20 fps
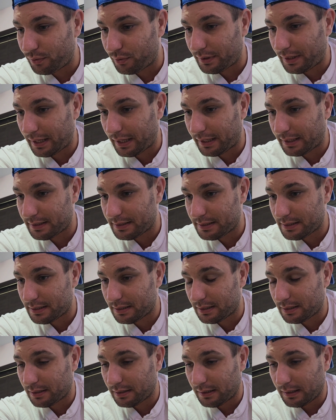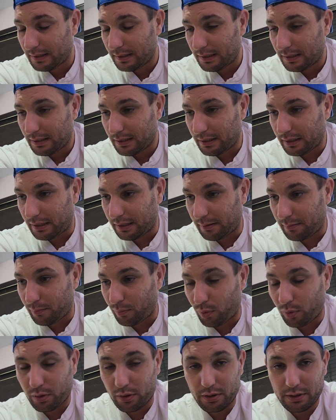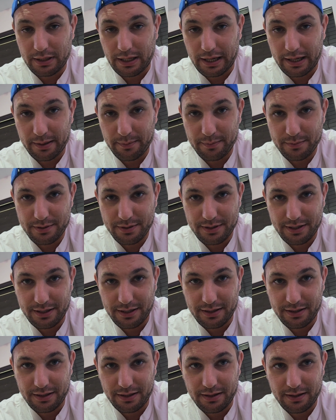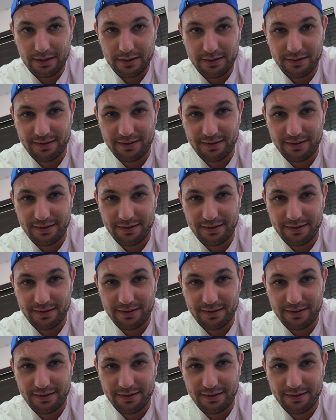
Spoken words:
things more times than